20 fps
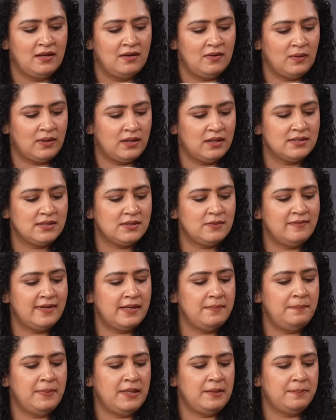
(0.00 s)
Okay, so
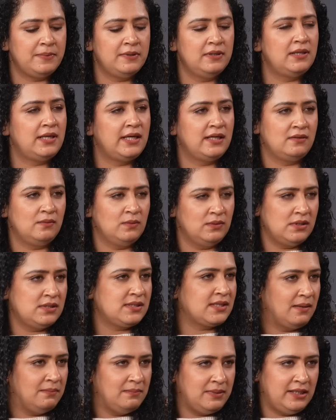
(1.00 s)
when people ignore
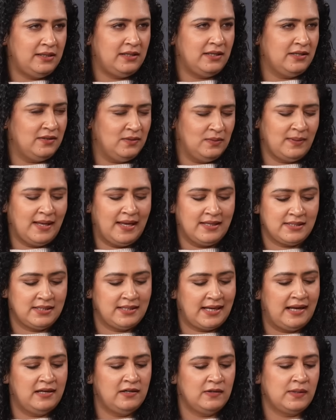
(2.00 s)
this completely,
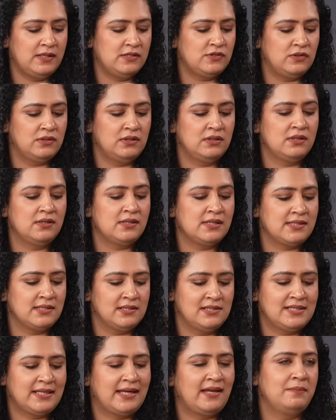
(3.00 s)
asset allocation, and the
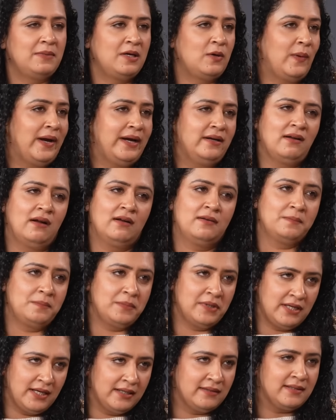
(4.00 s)
results can be quite
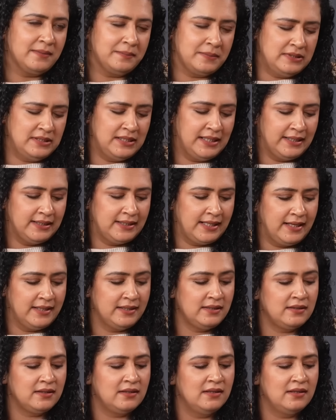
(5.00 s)
unpredictable like that.